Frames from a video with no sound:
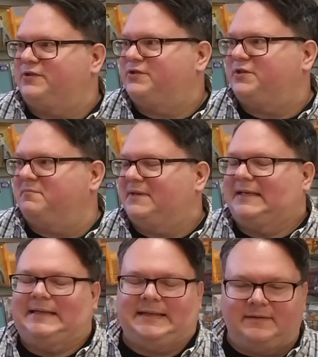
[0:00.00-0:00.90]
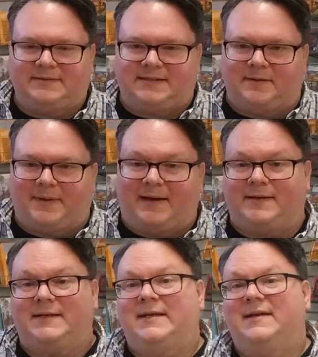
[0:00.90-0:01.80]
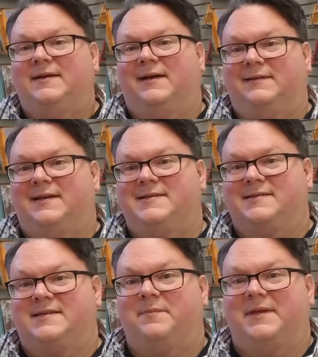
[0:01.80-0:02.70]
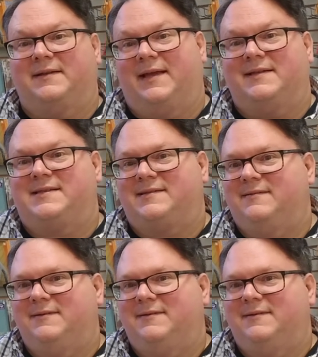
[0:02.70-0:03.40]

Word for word: you shouldn't be guilty about it unless it's something that's